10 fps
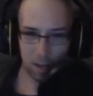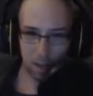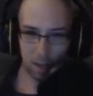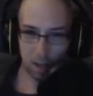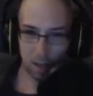
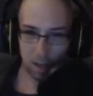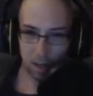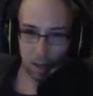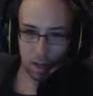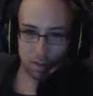And,
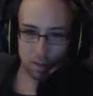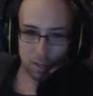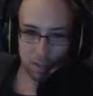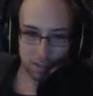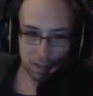uh, let's
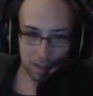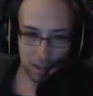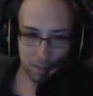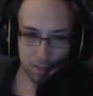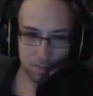take this guy out.